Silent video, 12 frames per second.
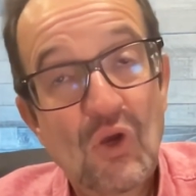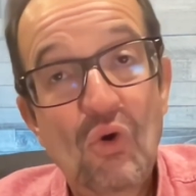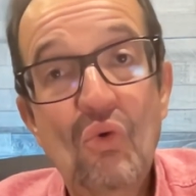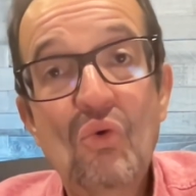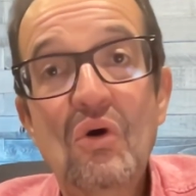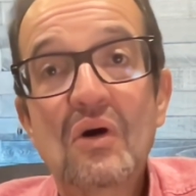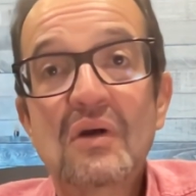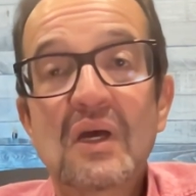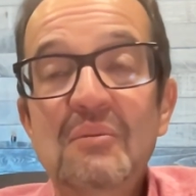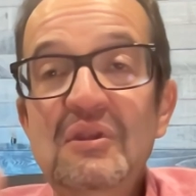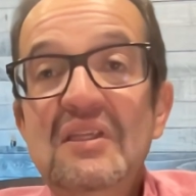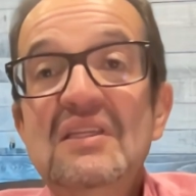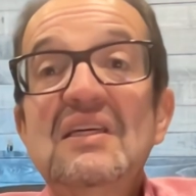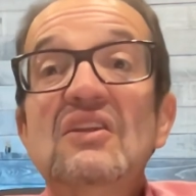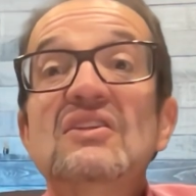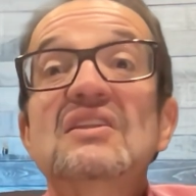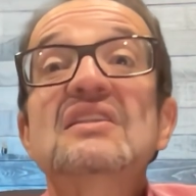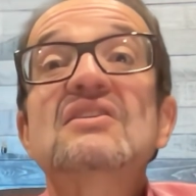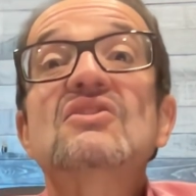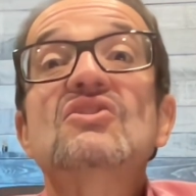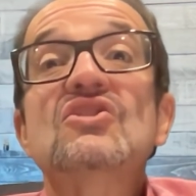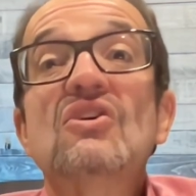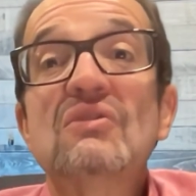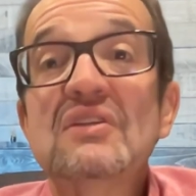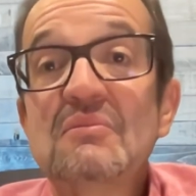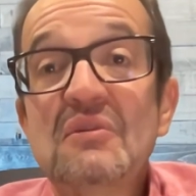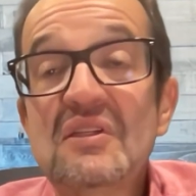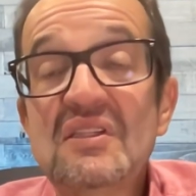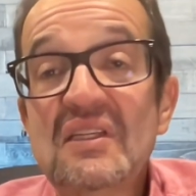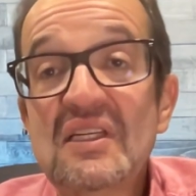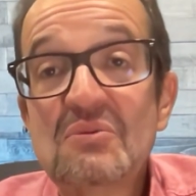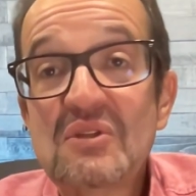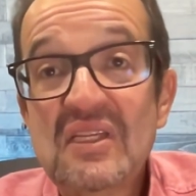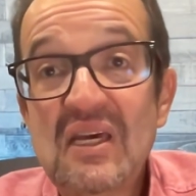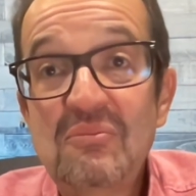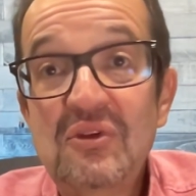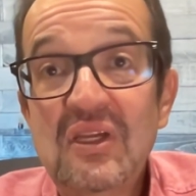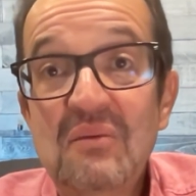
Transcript: Or, I mean, these are the stories. I'm not saying that's what's happening.